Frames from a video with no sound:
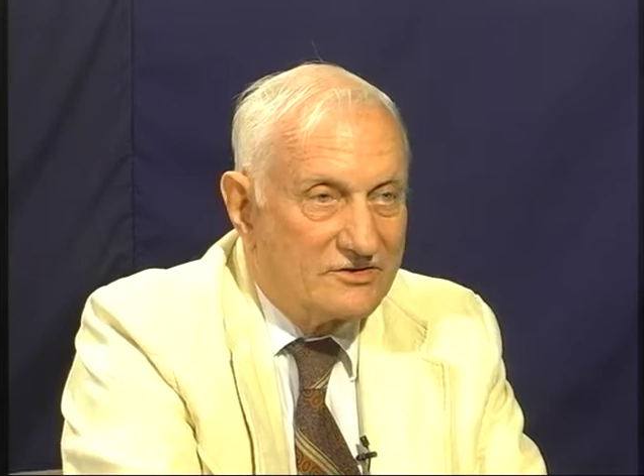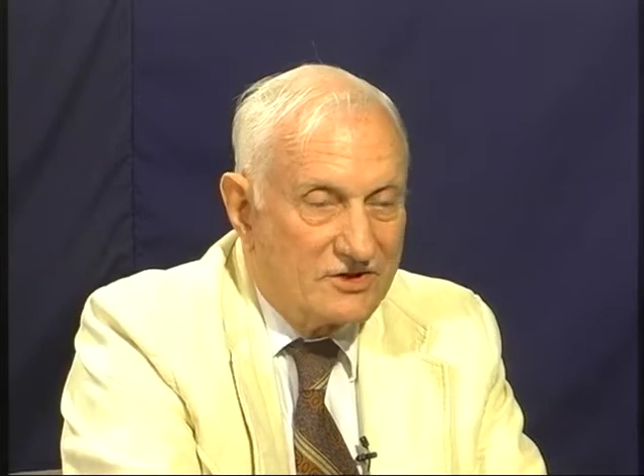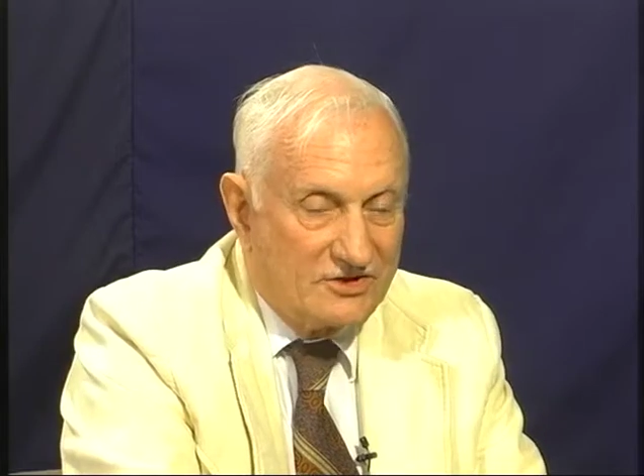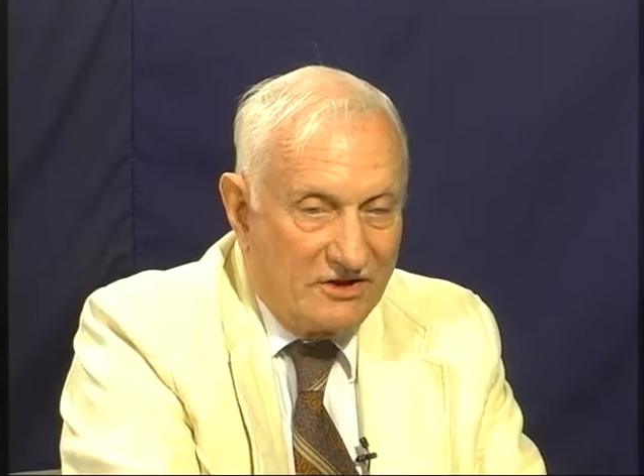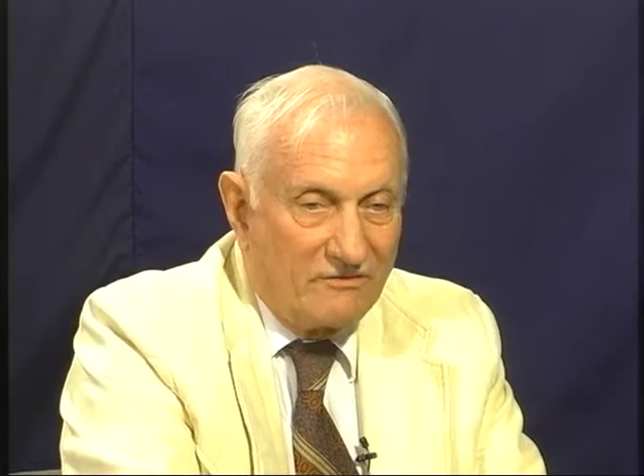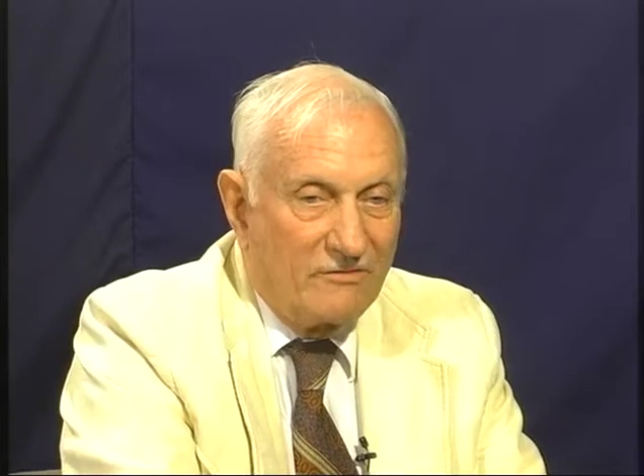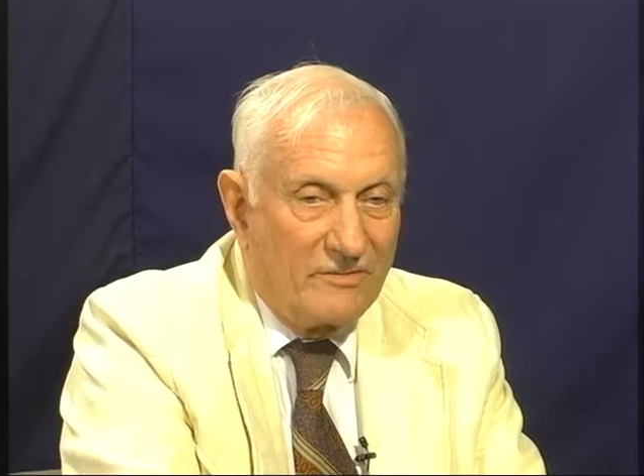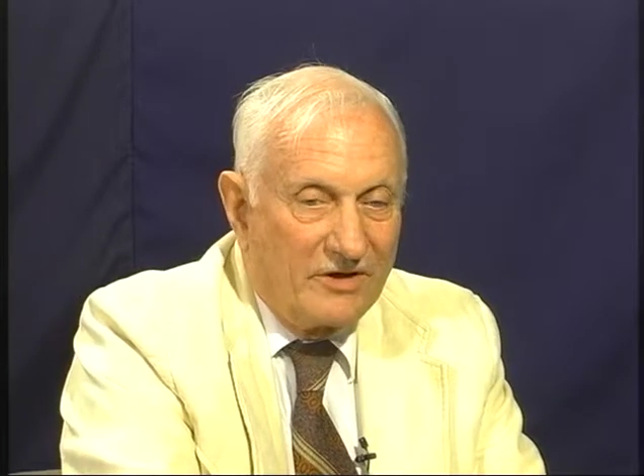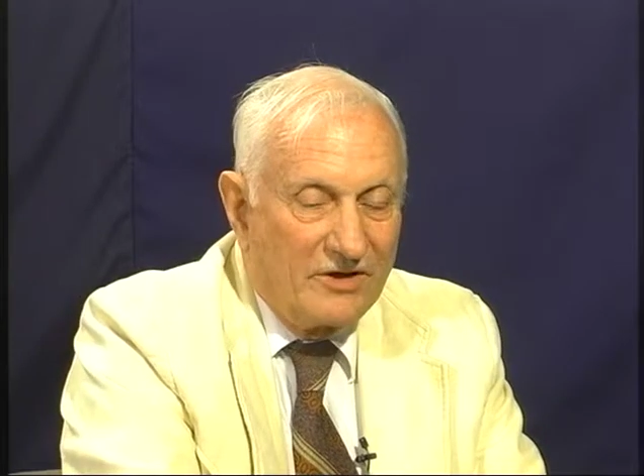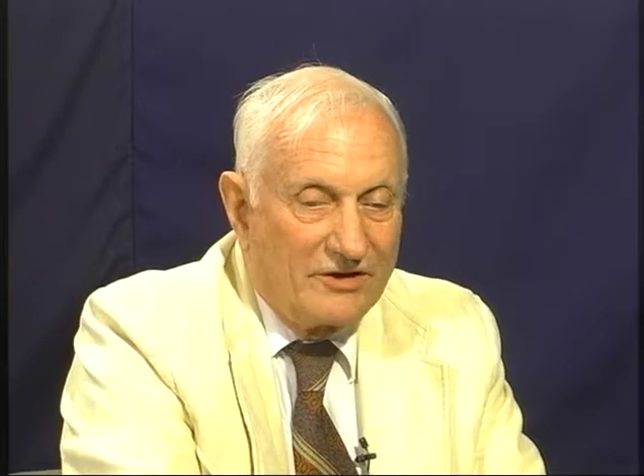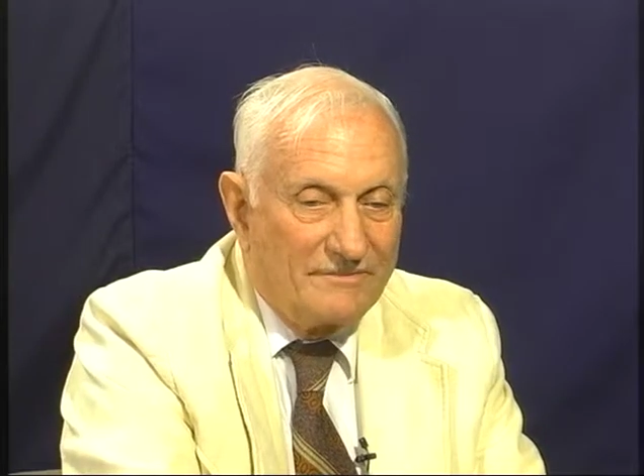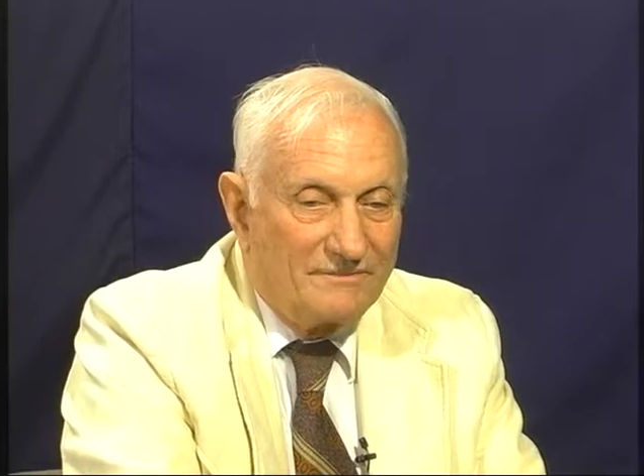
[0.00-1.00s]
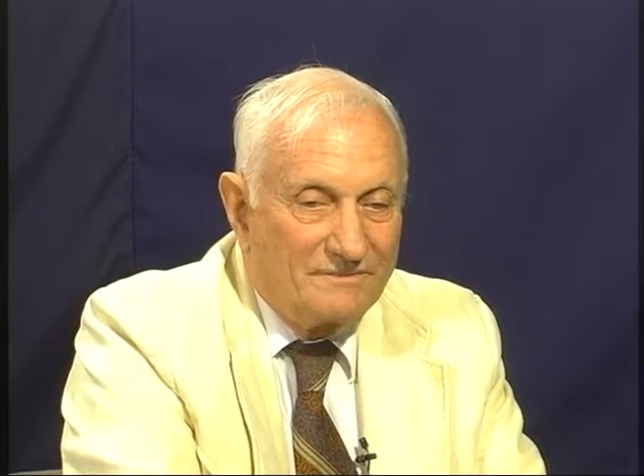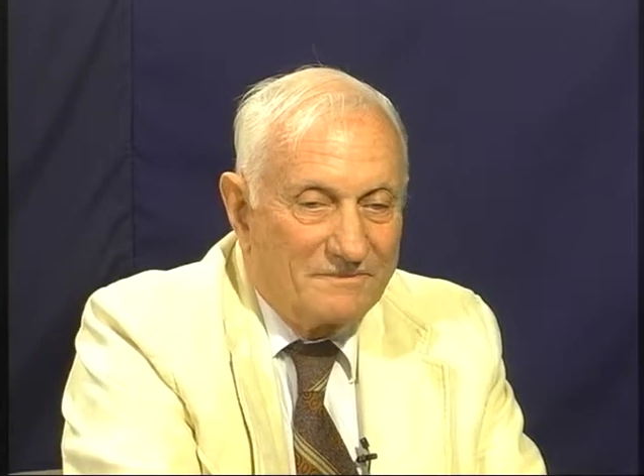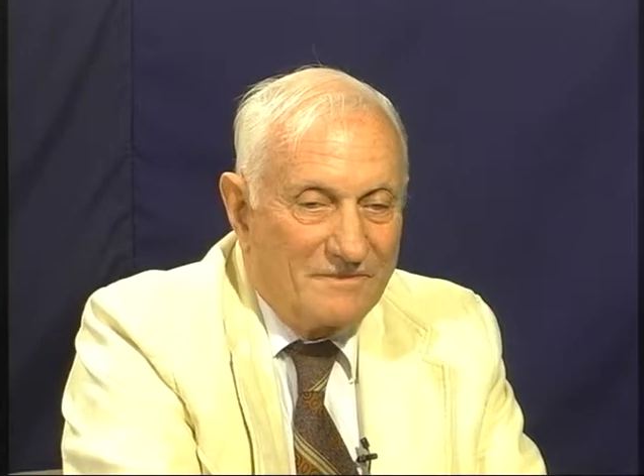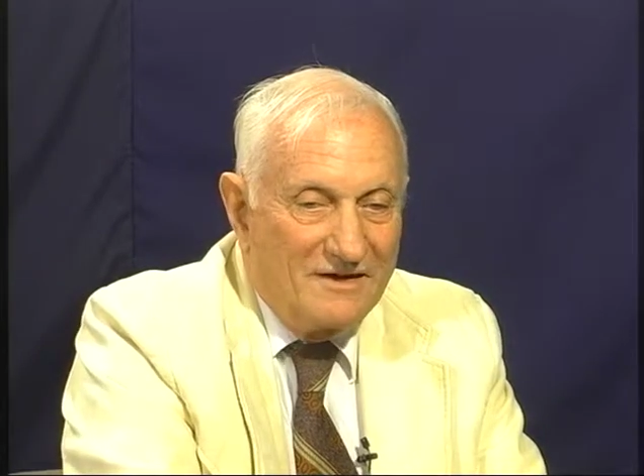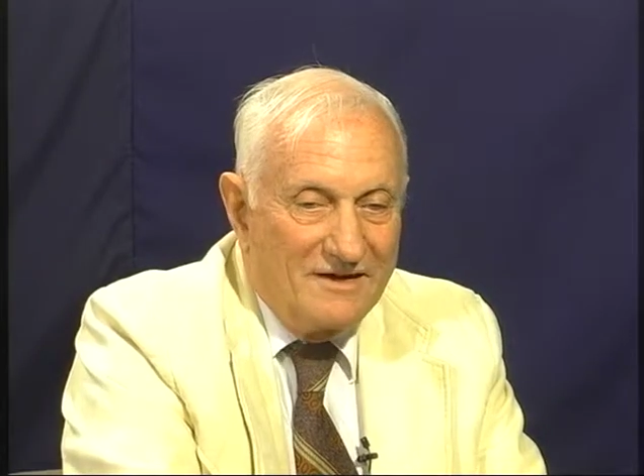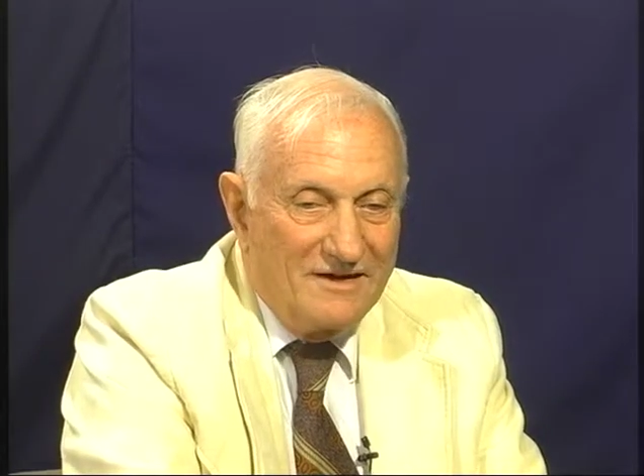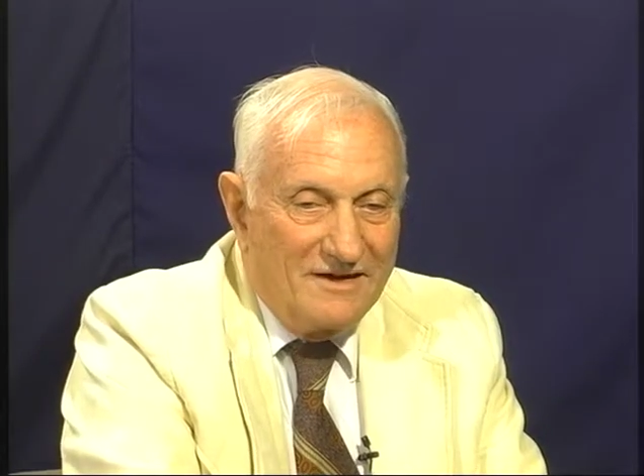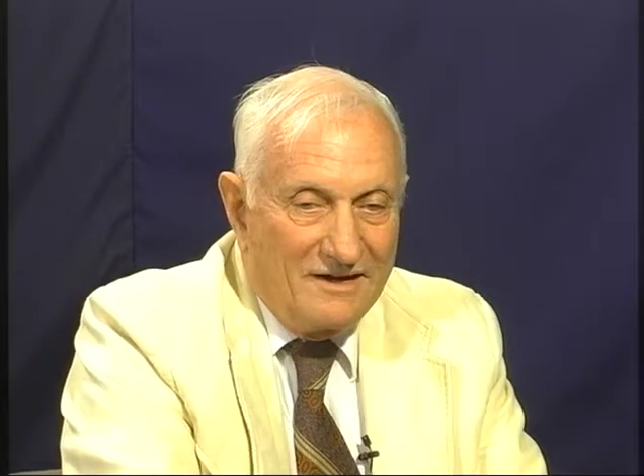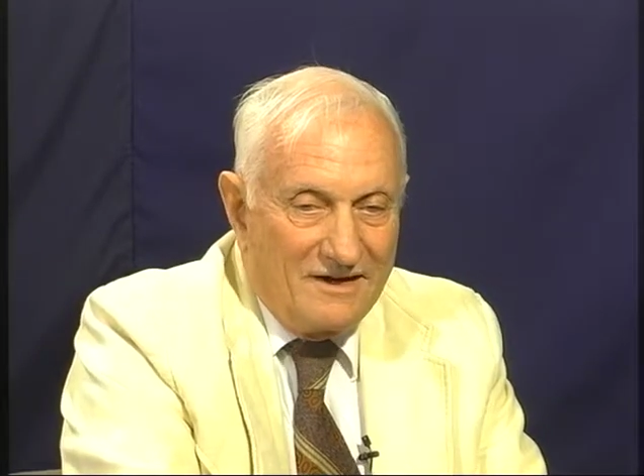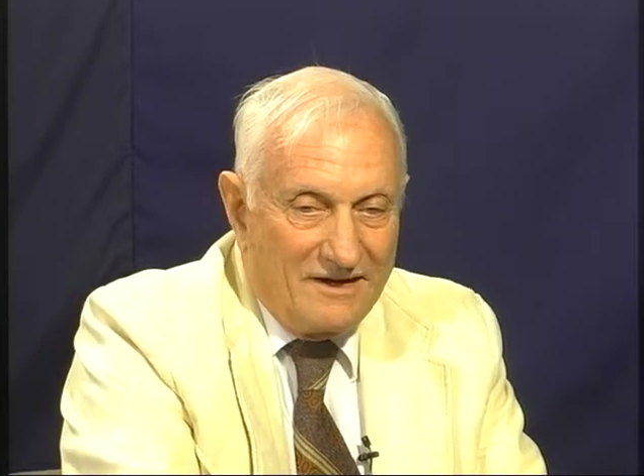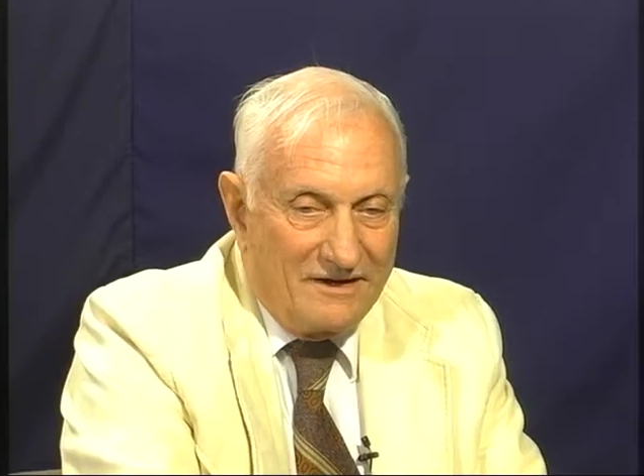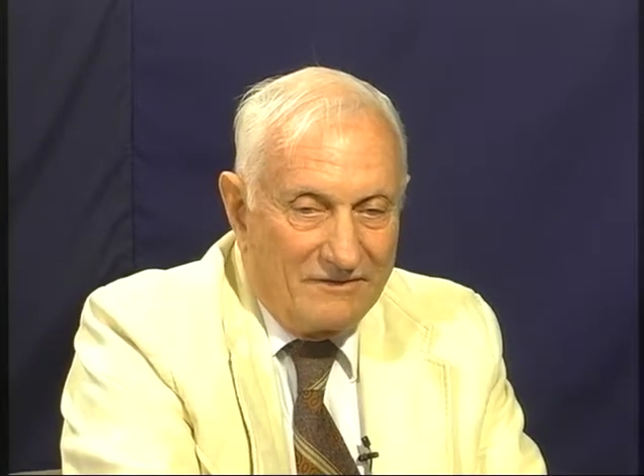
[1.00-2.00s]
she thought would be good,
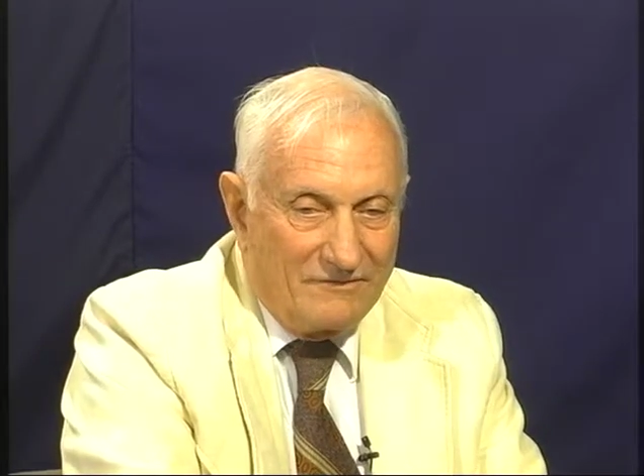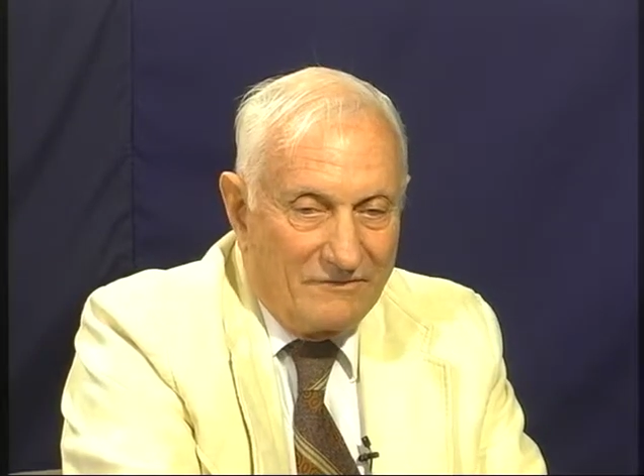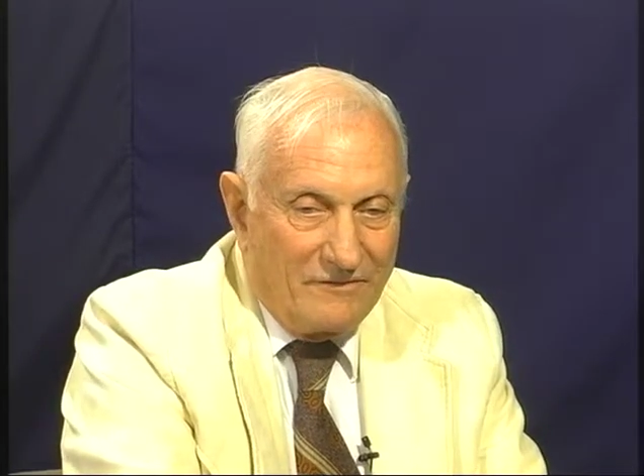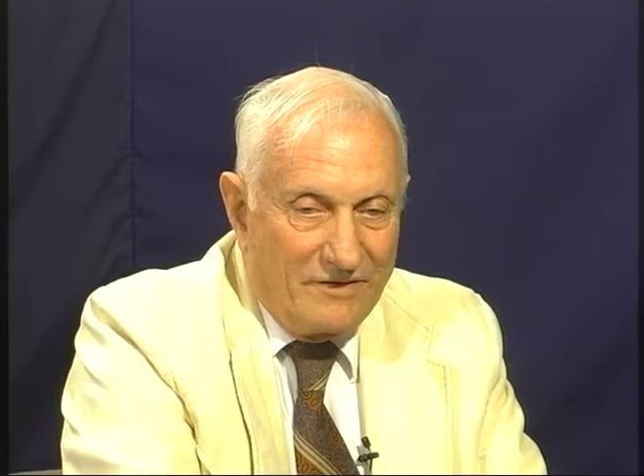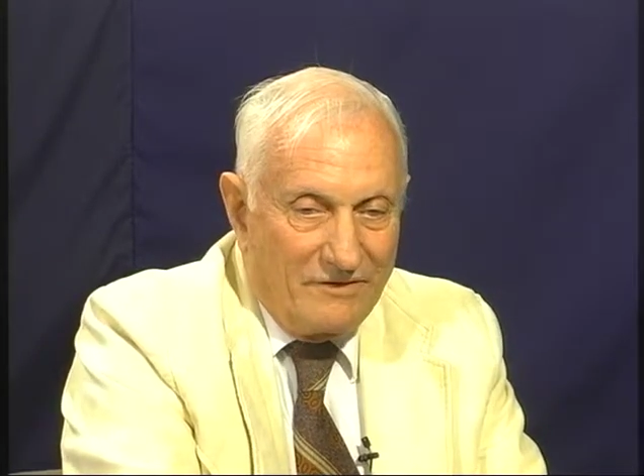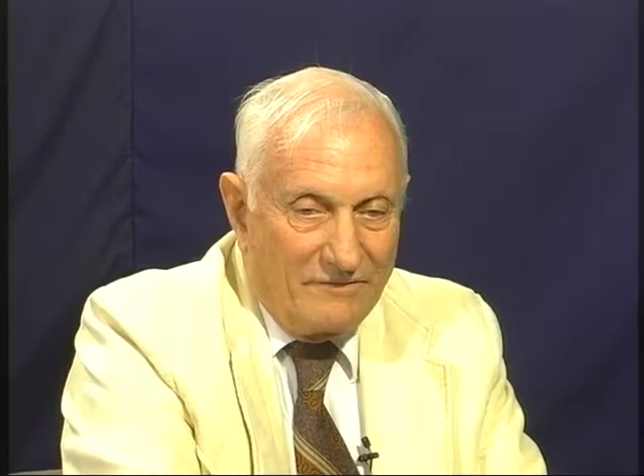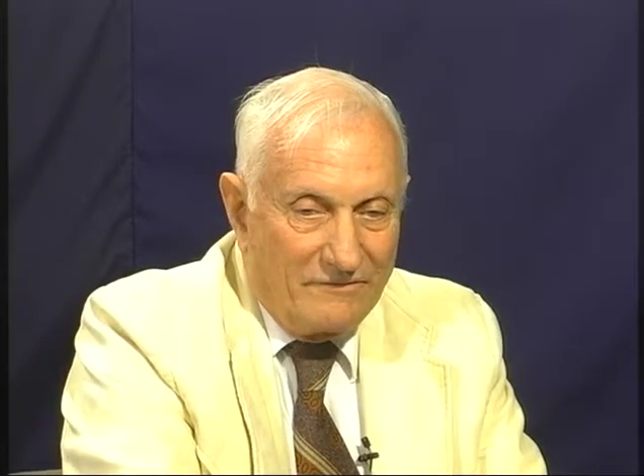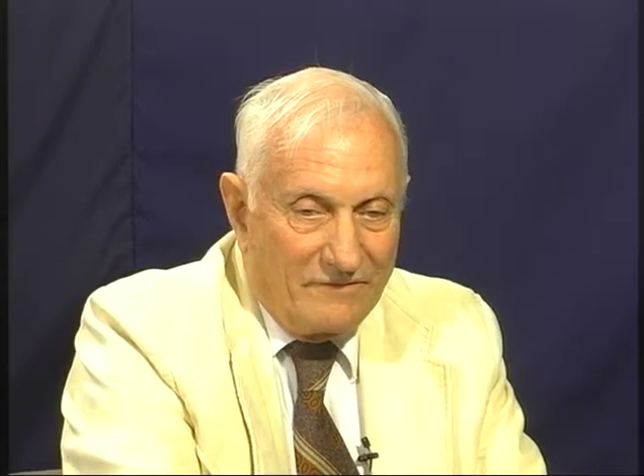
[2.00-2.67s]
and we